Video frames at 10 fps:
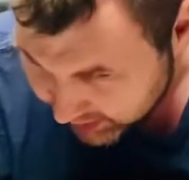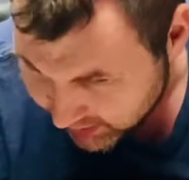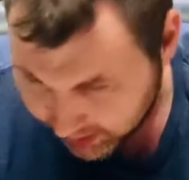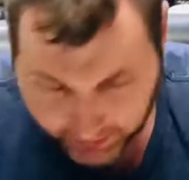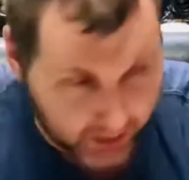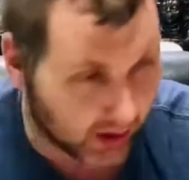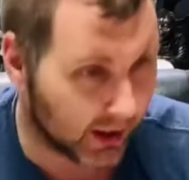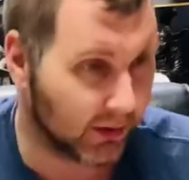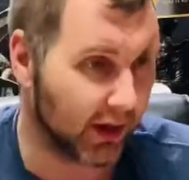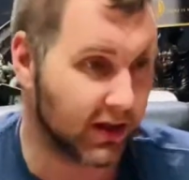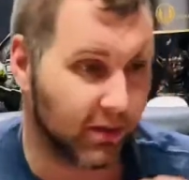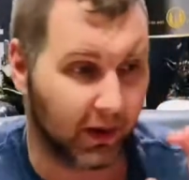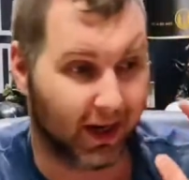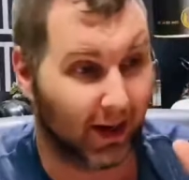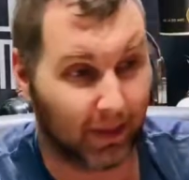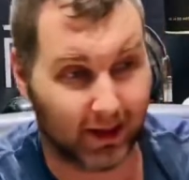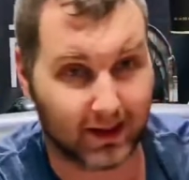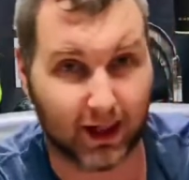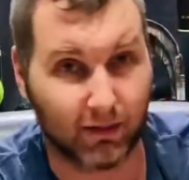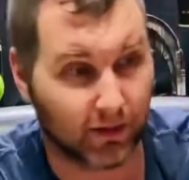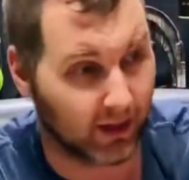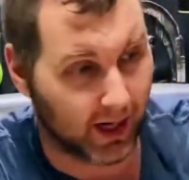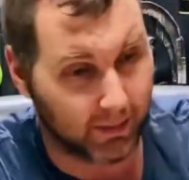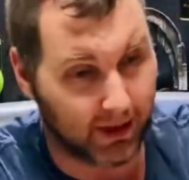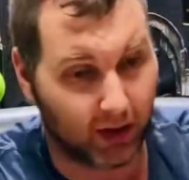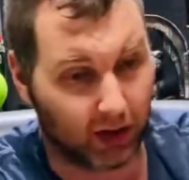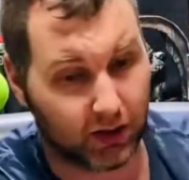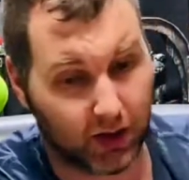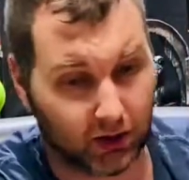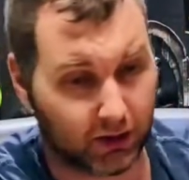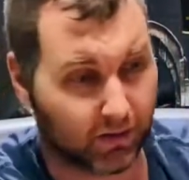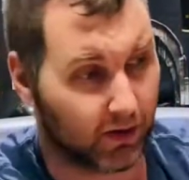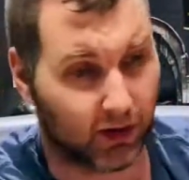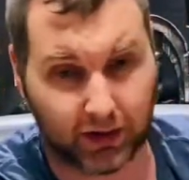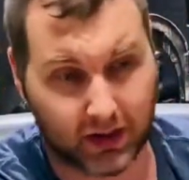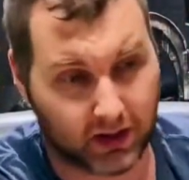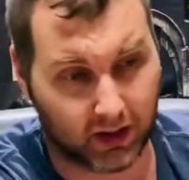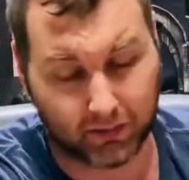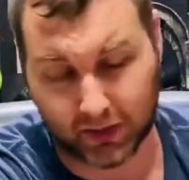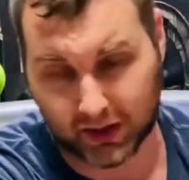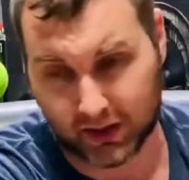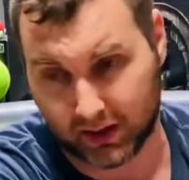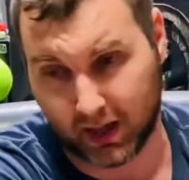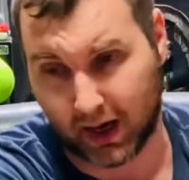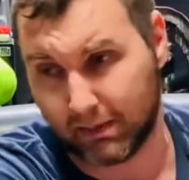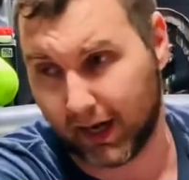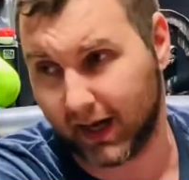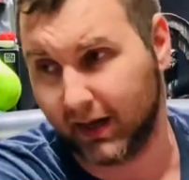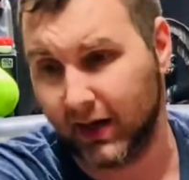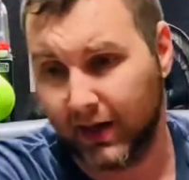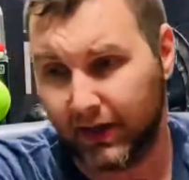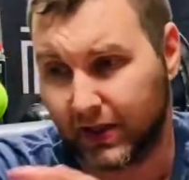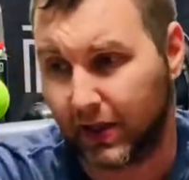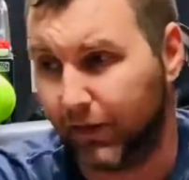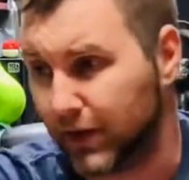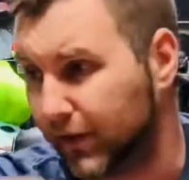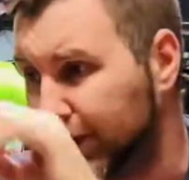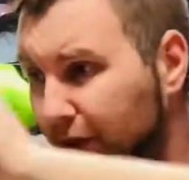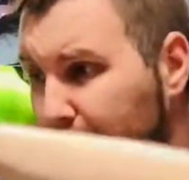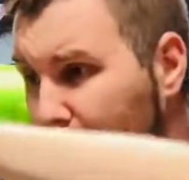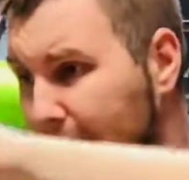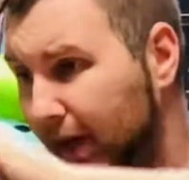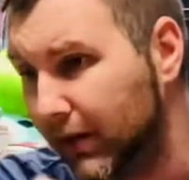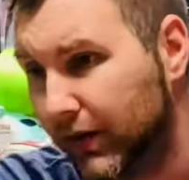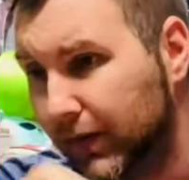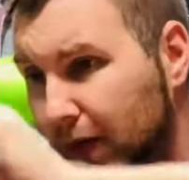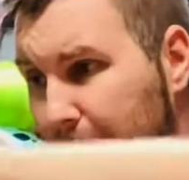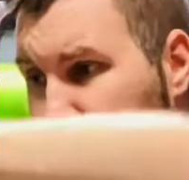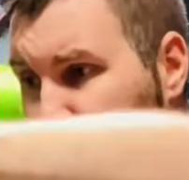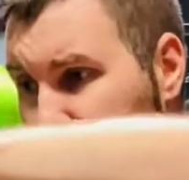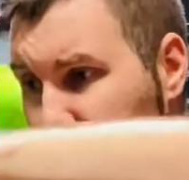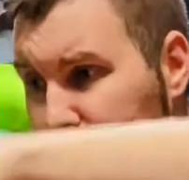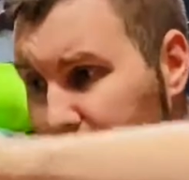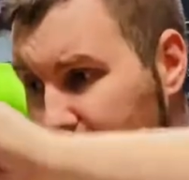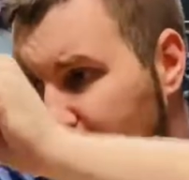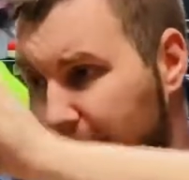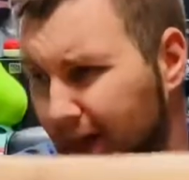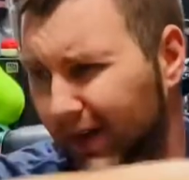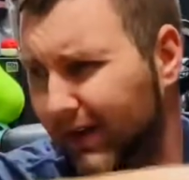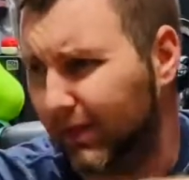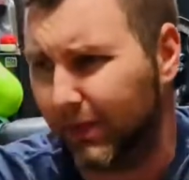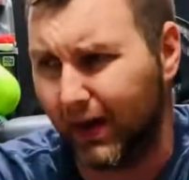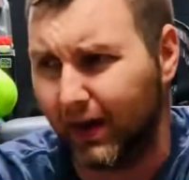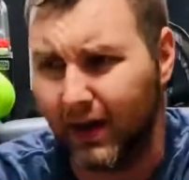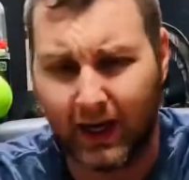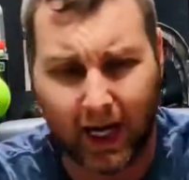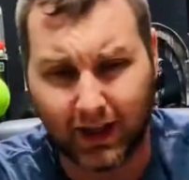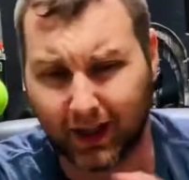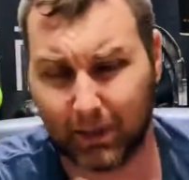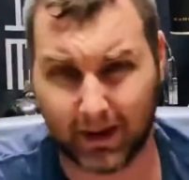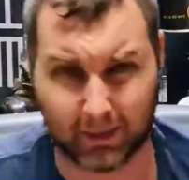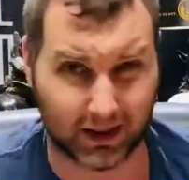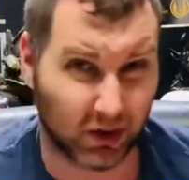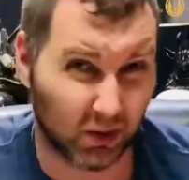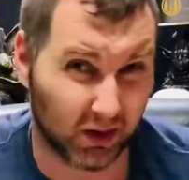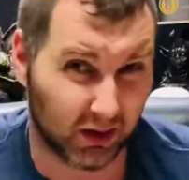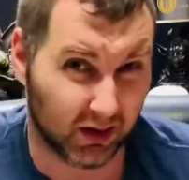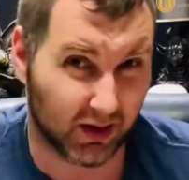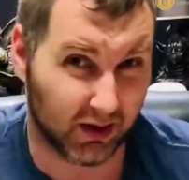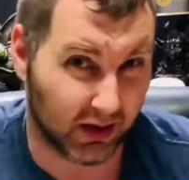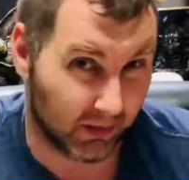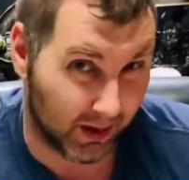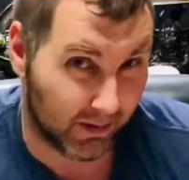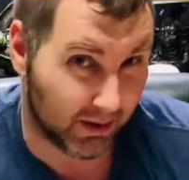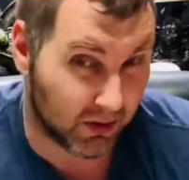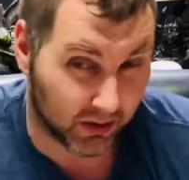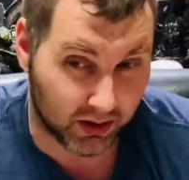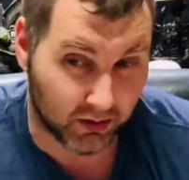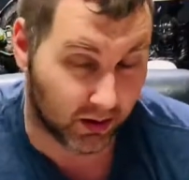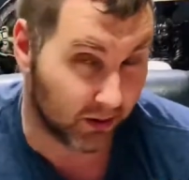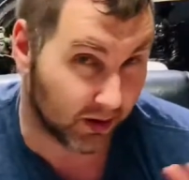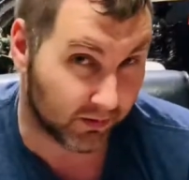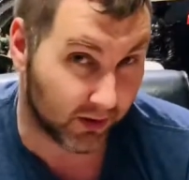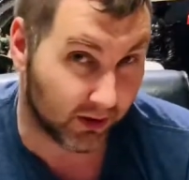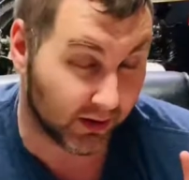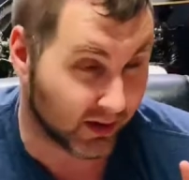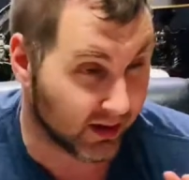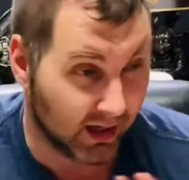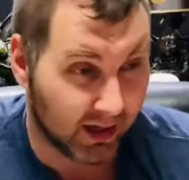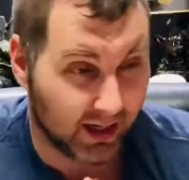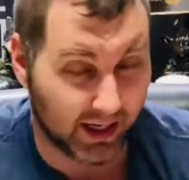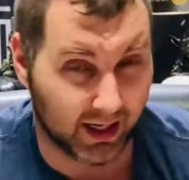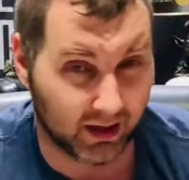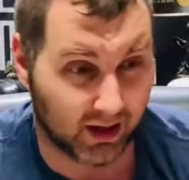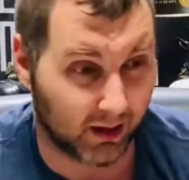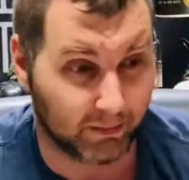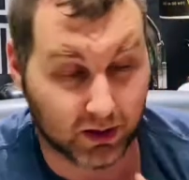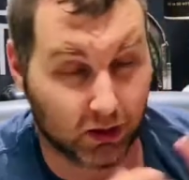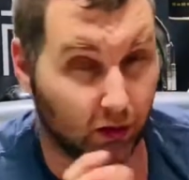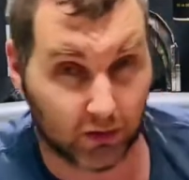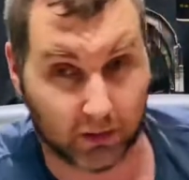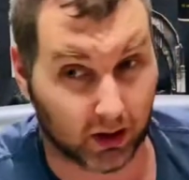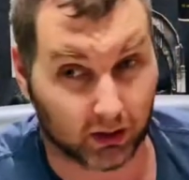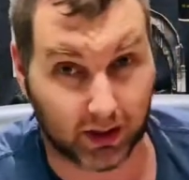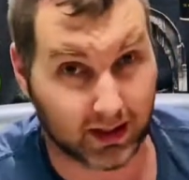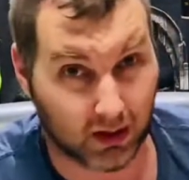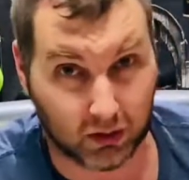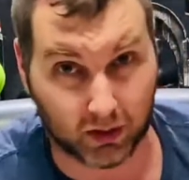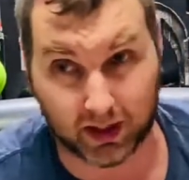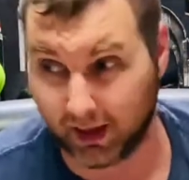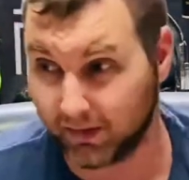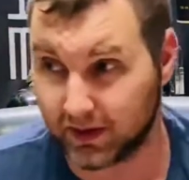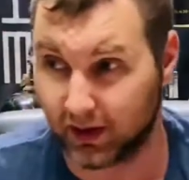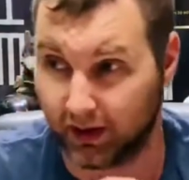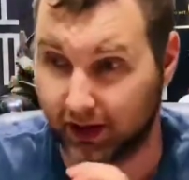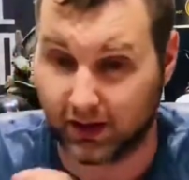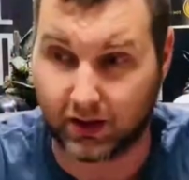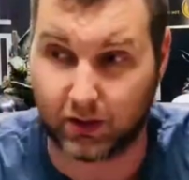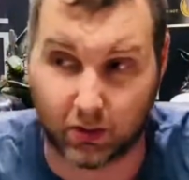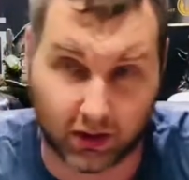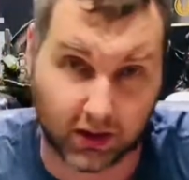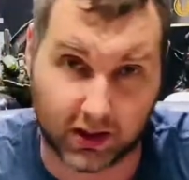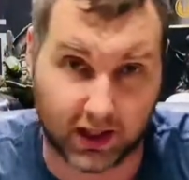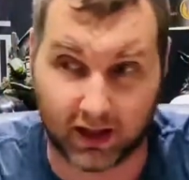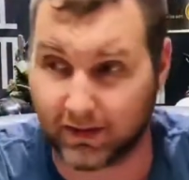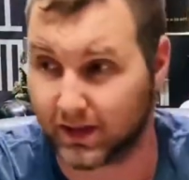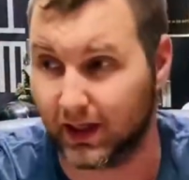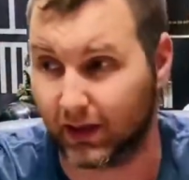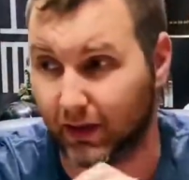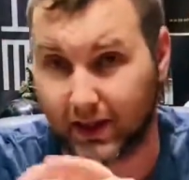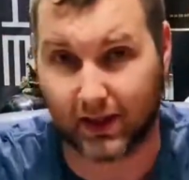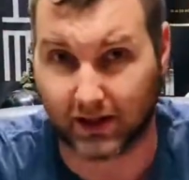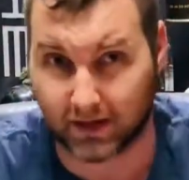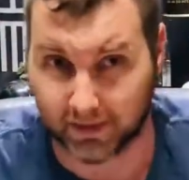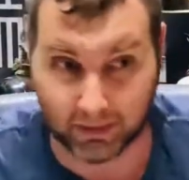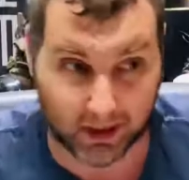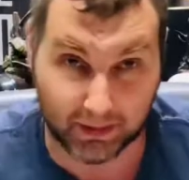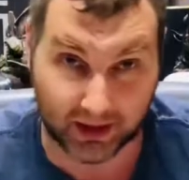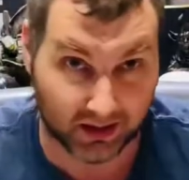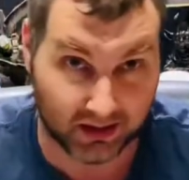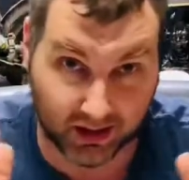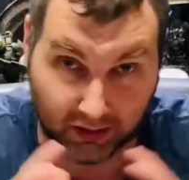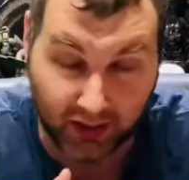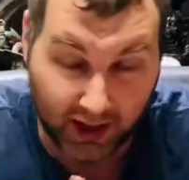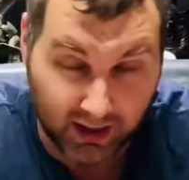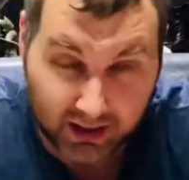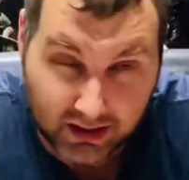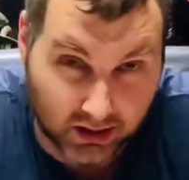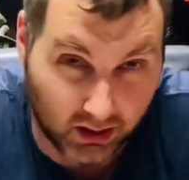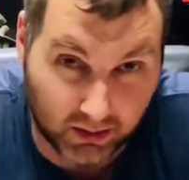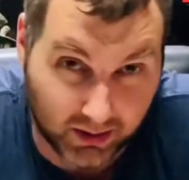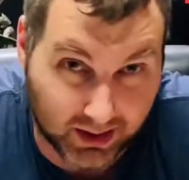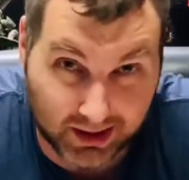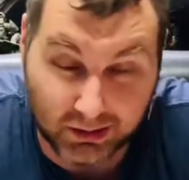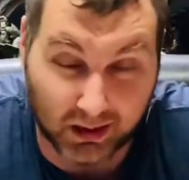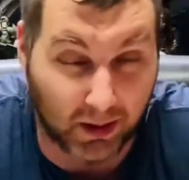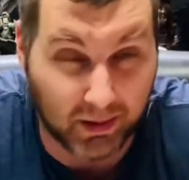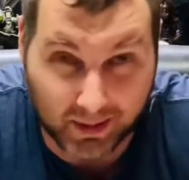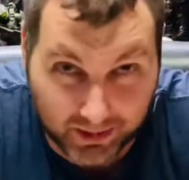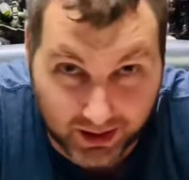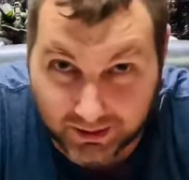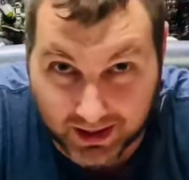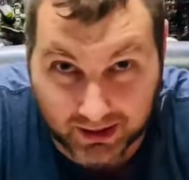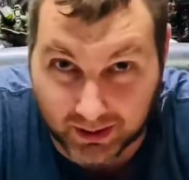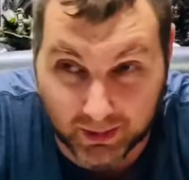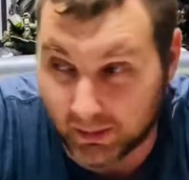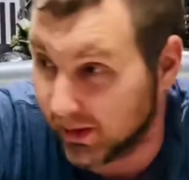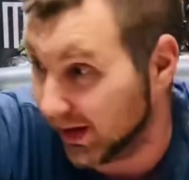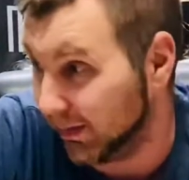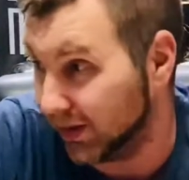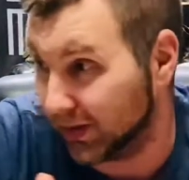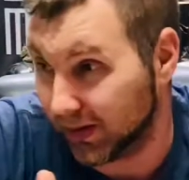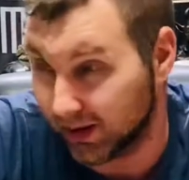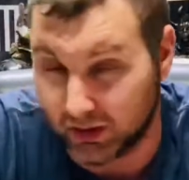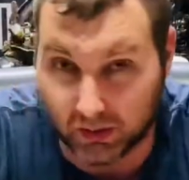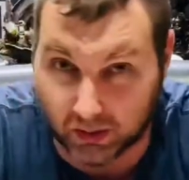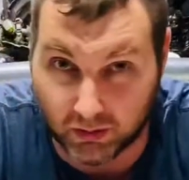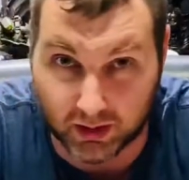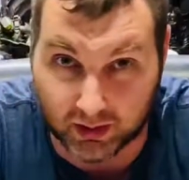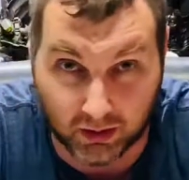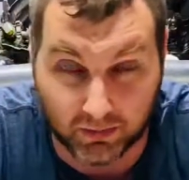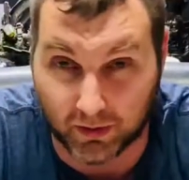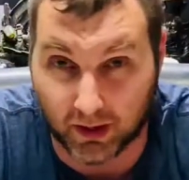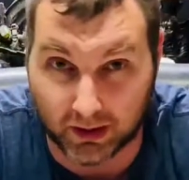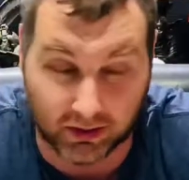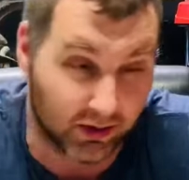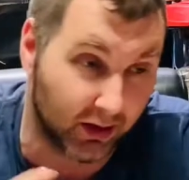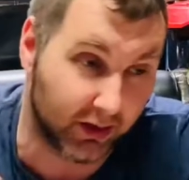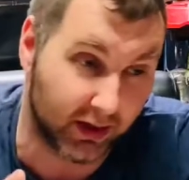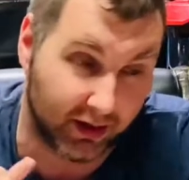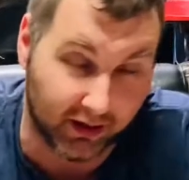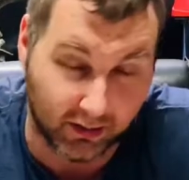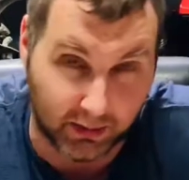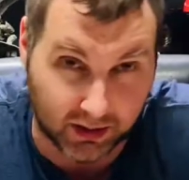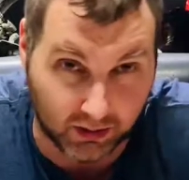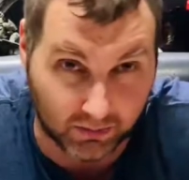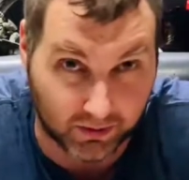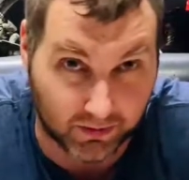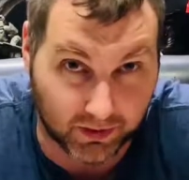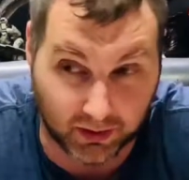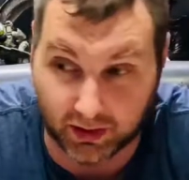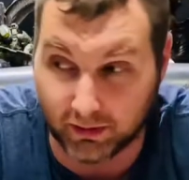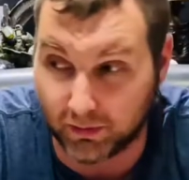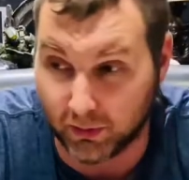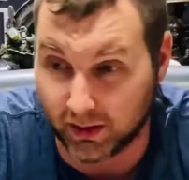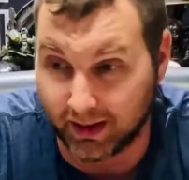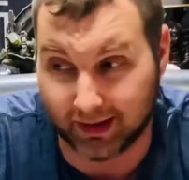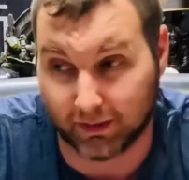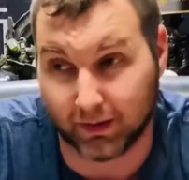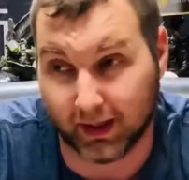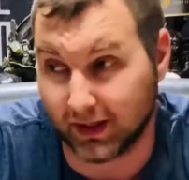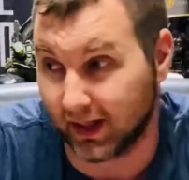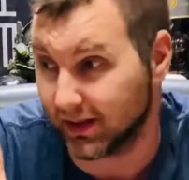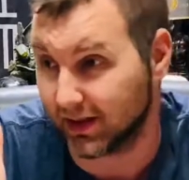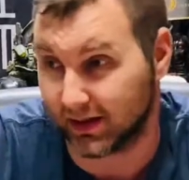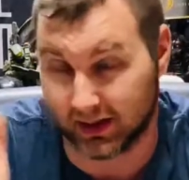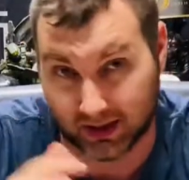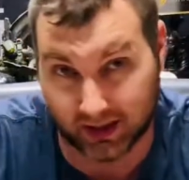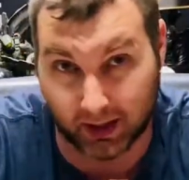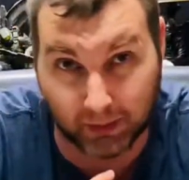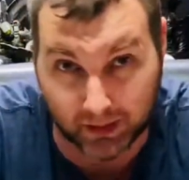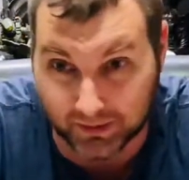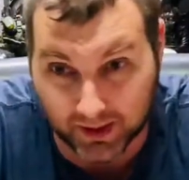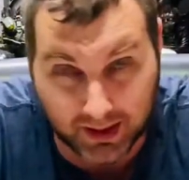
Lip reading: Damn it. Anyways, but I paid I paid $100 for all this stuff, which is not bad. This stuff was free. The backpack was free. I paid $50 for this. I think I paid about $200 and maybe $220 for all this. And two of them are crazy cool gifts. These two are good gifts, and the rest of the stuff I'm probably gonna sell. So guess what? I'll probably even out on my money between the Neutrona one going for $130 and the Thermos going for $30 to $40 and the VHSs and the Stay Puffed.